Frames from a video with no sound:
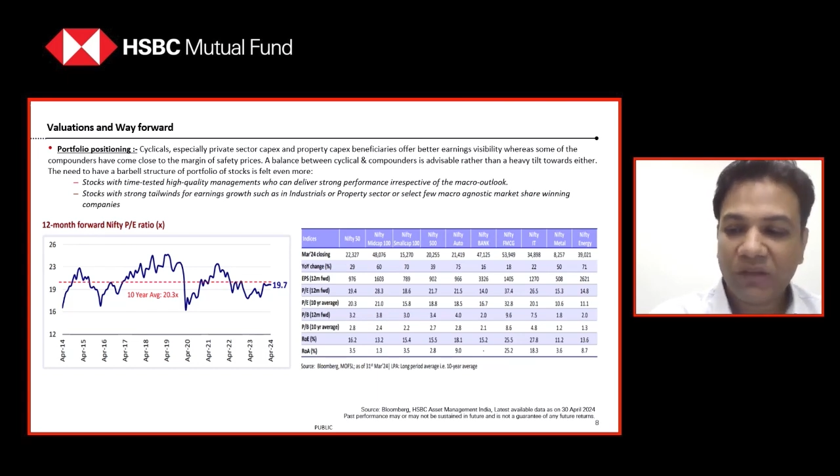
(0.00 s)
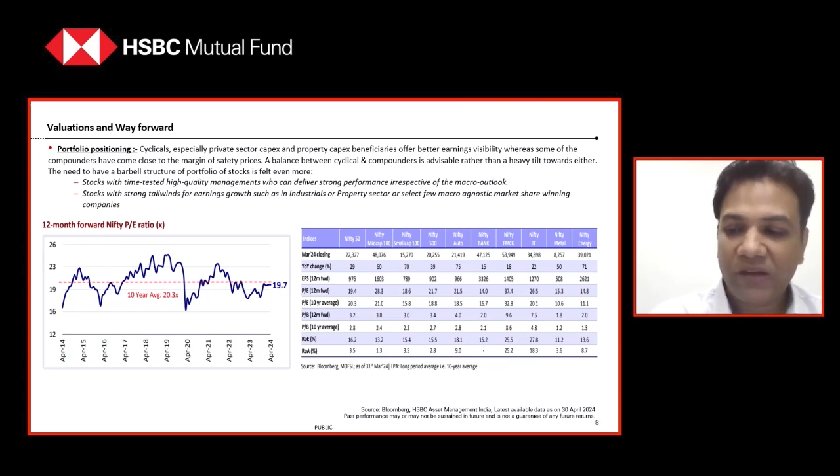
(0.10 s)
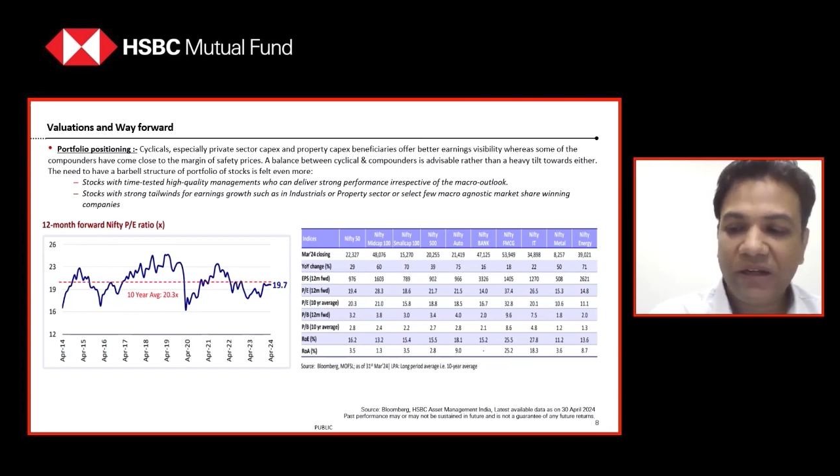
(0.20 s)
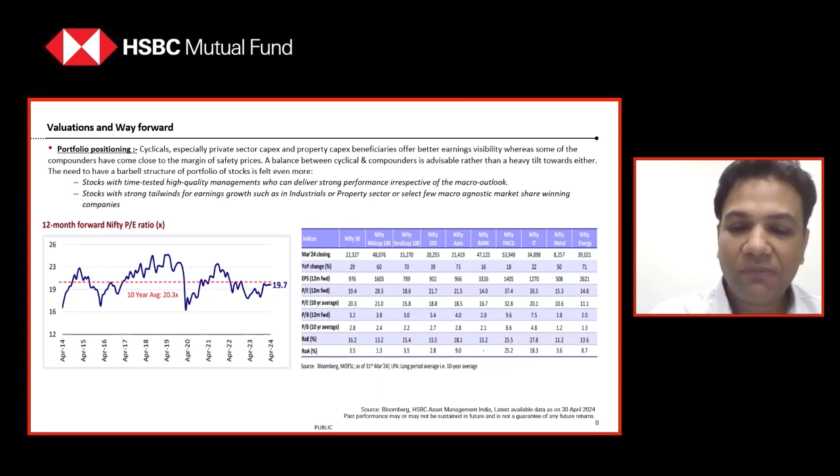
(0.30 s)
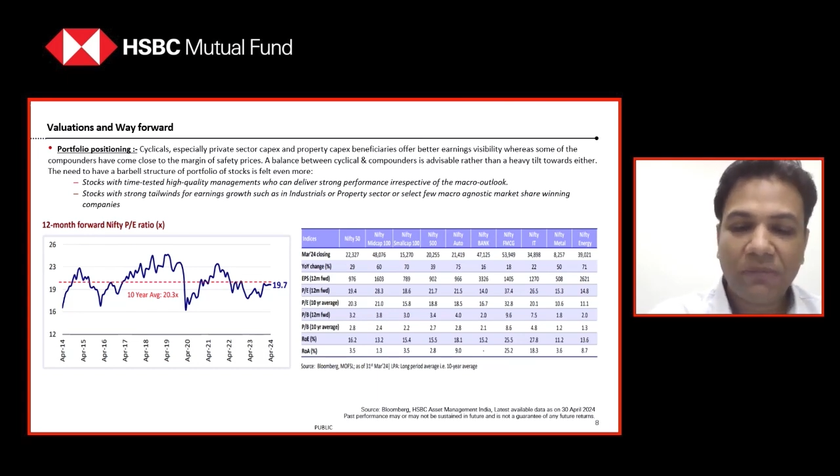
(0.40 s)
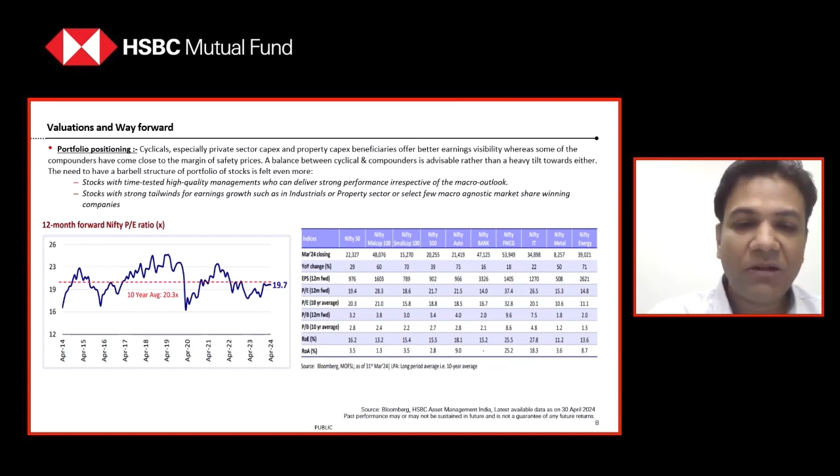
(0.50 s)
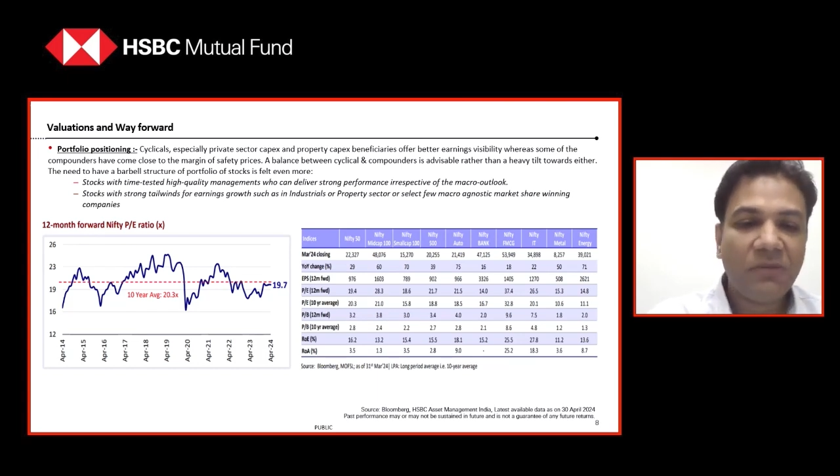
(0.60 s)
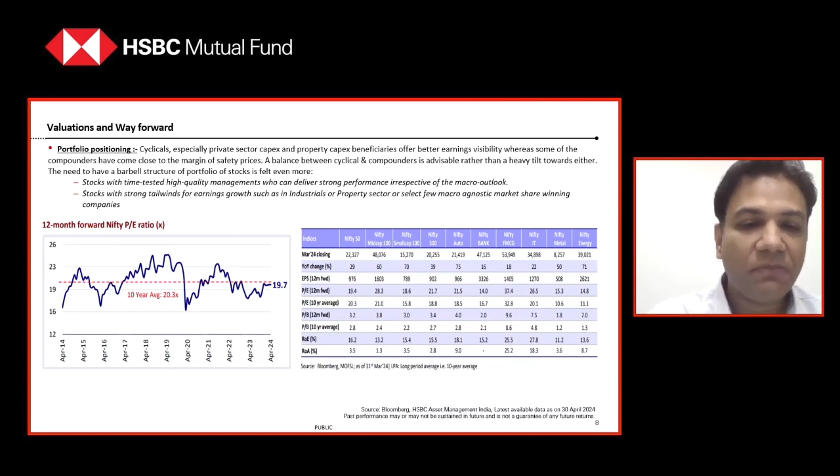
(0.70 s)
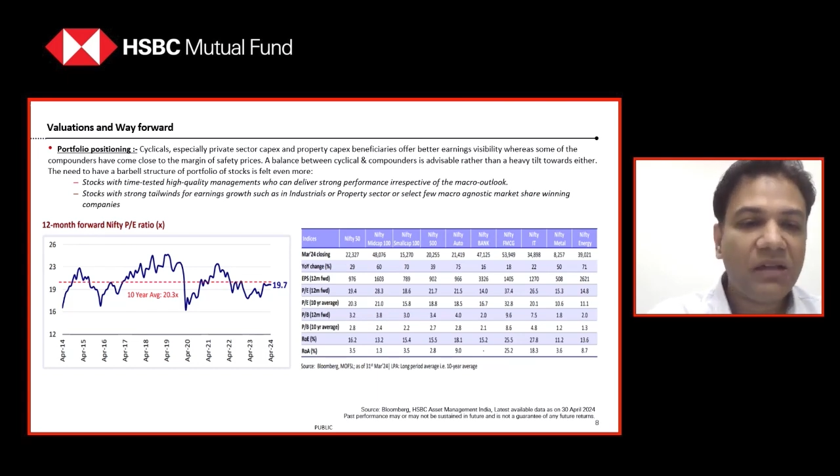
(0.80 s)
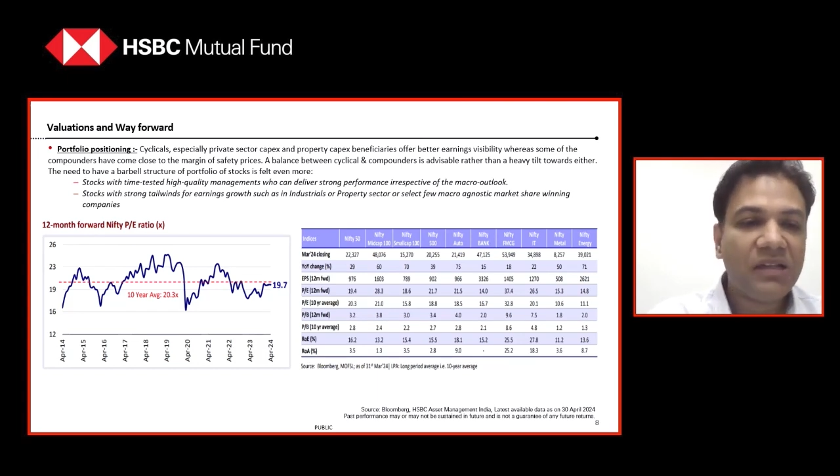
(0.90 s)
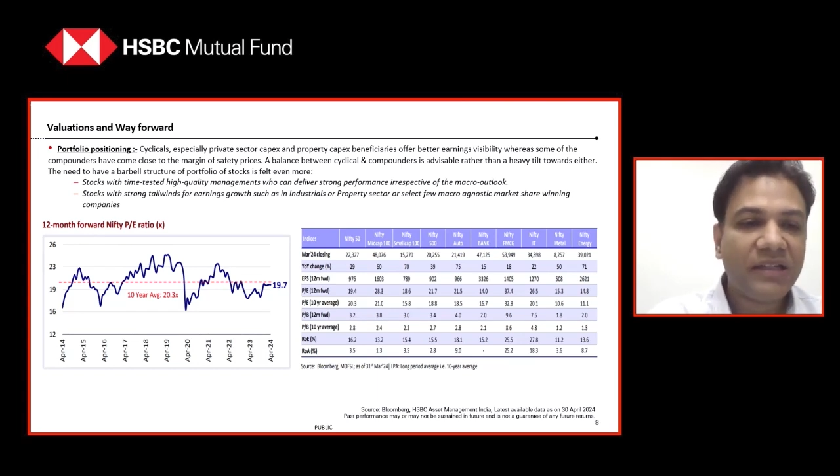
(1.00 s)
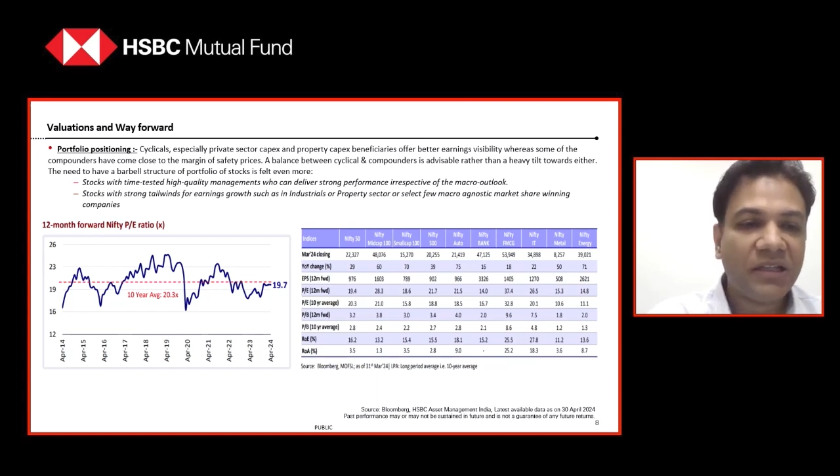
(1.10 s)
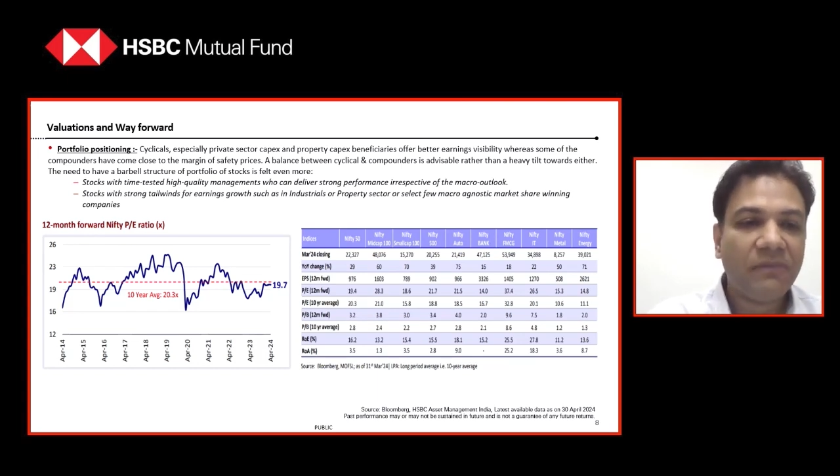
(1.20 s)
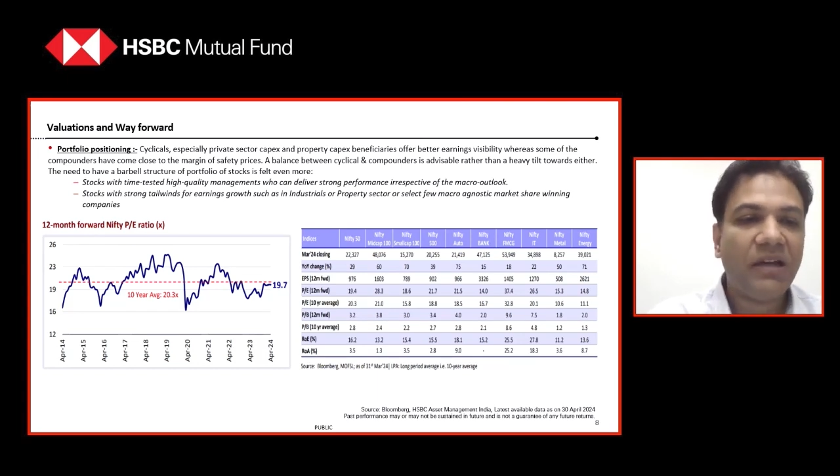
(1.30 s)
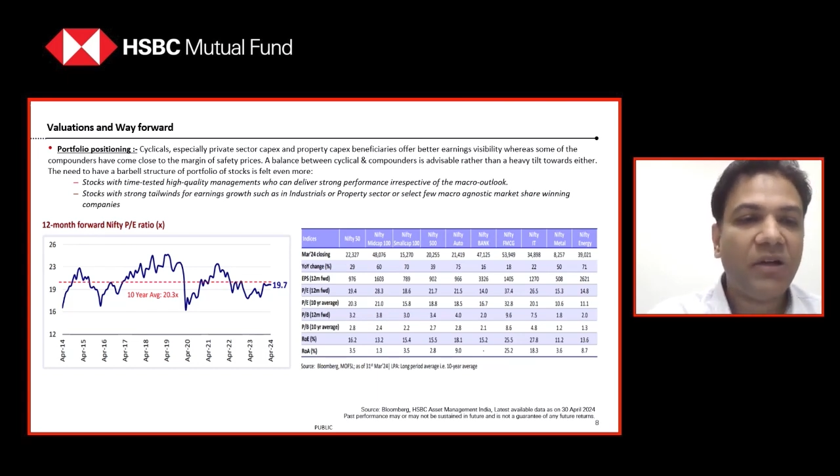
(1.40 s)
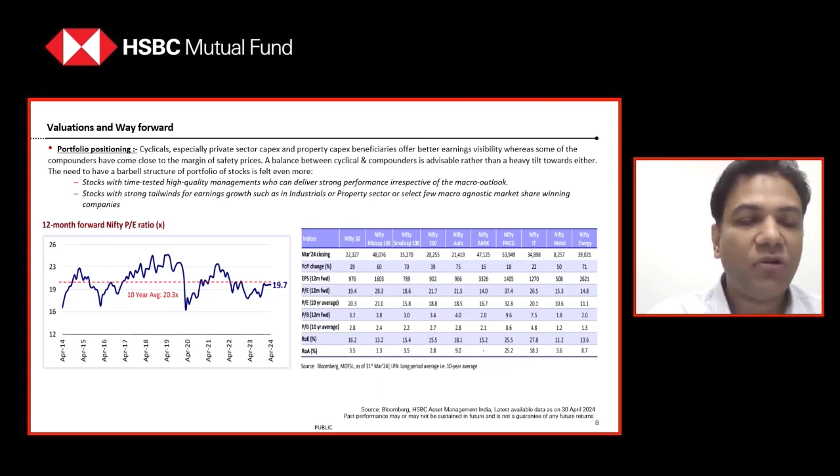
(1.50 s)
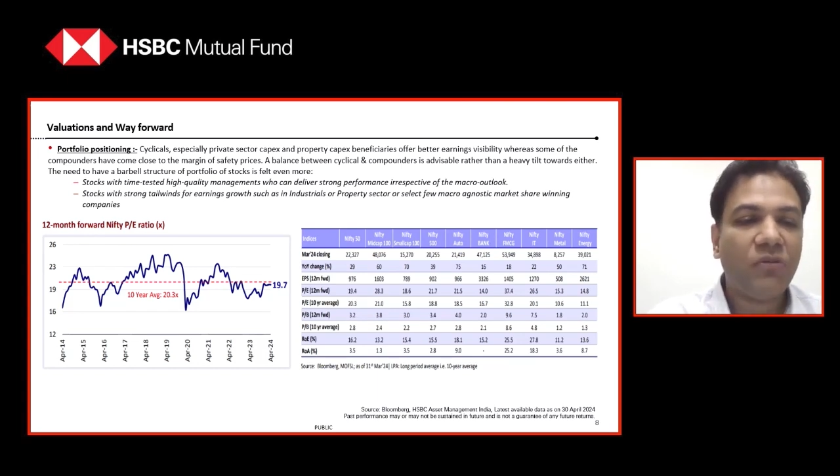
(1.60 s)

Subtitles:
with multiples similar to